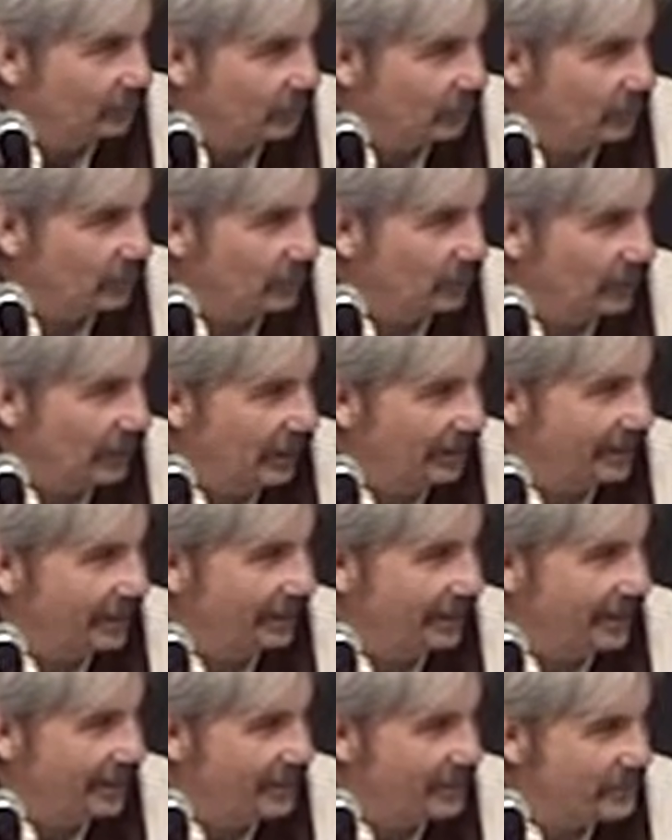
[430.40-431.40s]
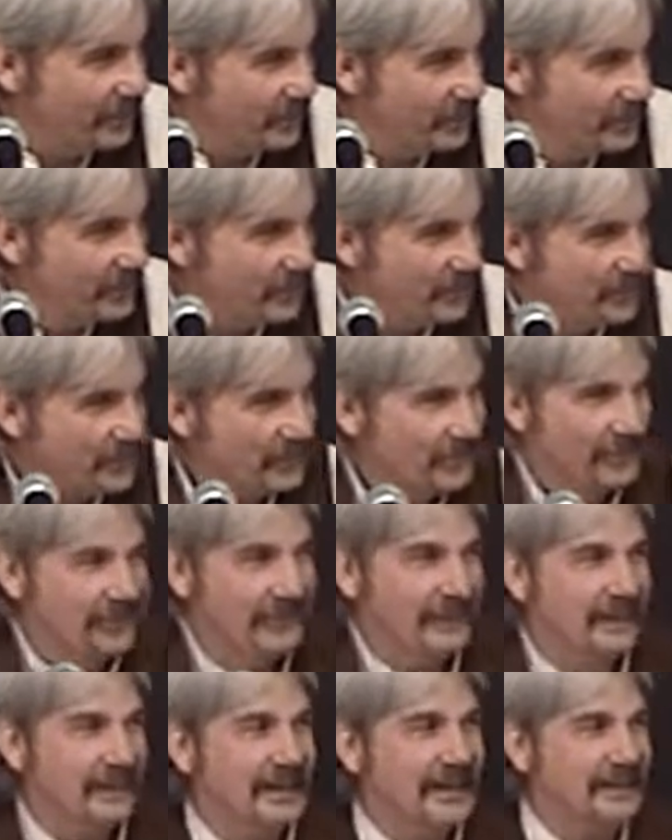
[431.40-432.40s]
I better add that. Amen.
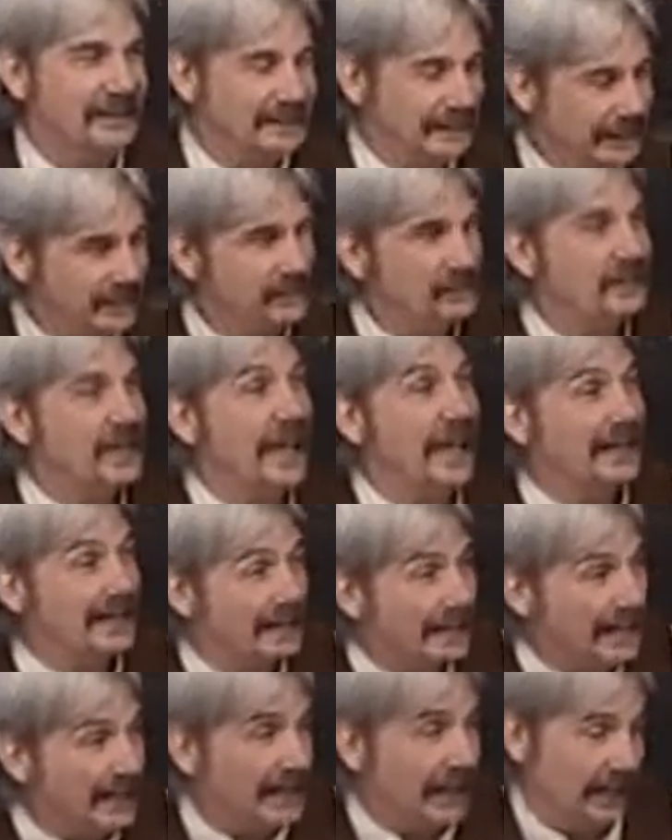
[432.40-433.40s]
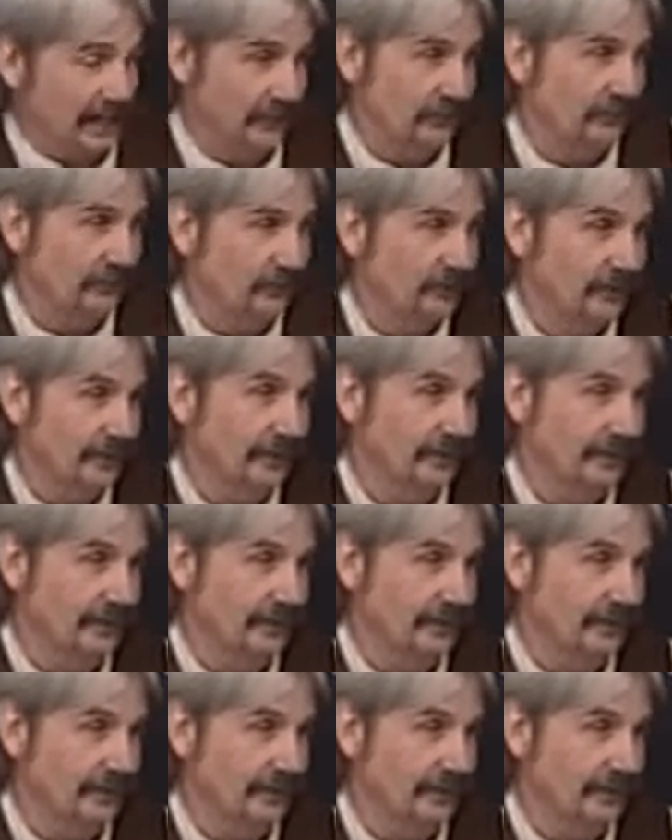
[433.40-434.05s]
He lives that in us.